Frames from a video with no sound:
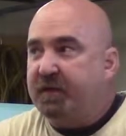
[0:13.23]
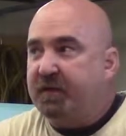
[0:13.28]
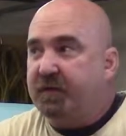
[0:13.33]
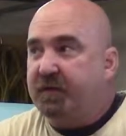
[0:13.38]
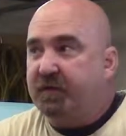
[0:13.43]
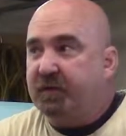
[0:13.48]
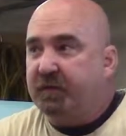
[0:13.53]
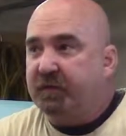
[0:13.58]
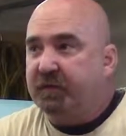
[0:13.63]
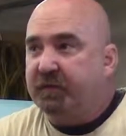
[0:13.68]

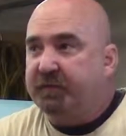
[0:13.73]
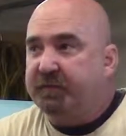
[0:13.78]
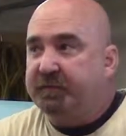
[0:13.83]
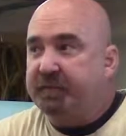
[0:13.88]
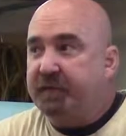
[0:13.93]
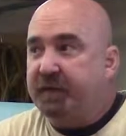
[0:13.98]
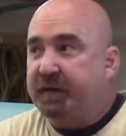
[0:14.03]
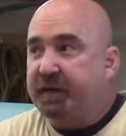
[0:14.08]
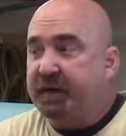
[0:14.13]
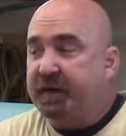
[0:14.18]
cool
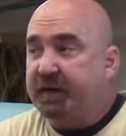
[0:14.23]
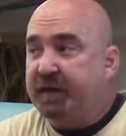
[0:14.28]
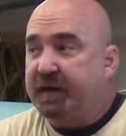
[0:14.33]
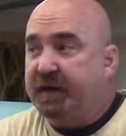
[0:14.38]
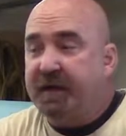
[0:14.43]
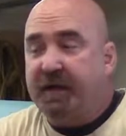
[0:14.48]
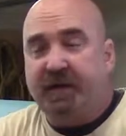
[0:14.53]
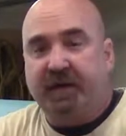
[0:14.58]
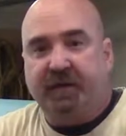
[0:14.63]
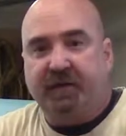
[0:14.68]
spring
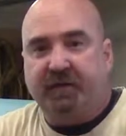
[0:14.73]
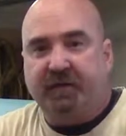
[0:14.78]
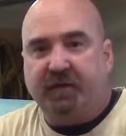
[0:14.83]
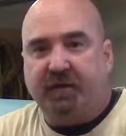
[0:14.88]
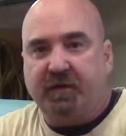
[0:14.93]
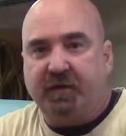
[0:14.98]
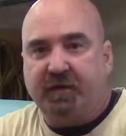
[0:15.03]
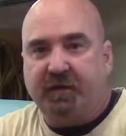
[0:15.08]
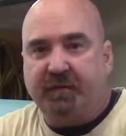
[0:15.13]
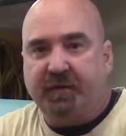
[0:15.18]
day in
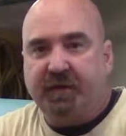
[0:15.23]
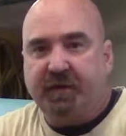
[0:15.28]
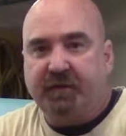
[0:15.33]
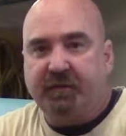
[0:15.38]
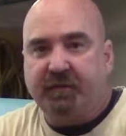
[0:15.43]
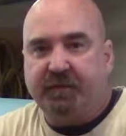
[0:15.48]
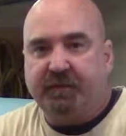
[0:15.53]
Oklahoma,